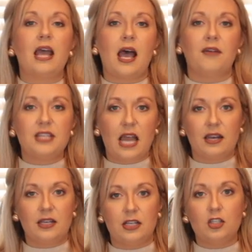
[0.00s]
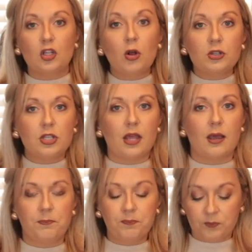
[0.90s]
have to add any salt to
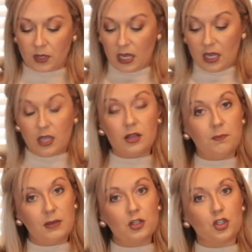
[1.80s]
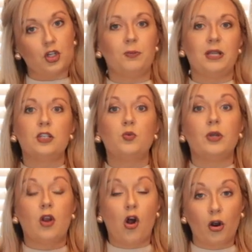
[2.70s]
them in the mixture because we
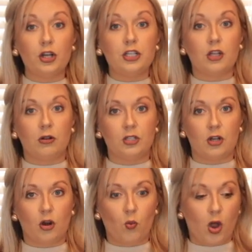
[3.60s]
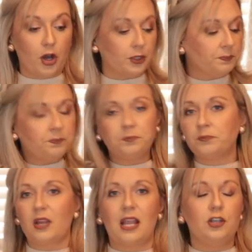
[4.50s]
had already salted our water
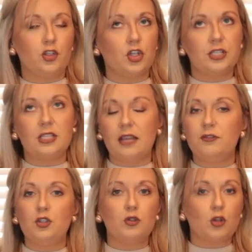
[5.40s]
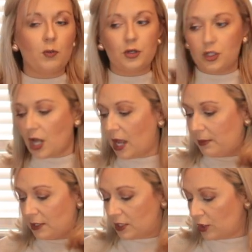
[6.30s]
and it just saves you so much time
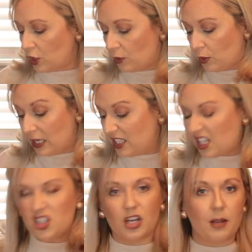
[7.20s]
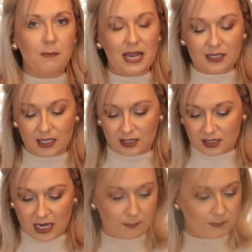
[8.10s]
and such a it's such an amazing step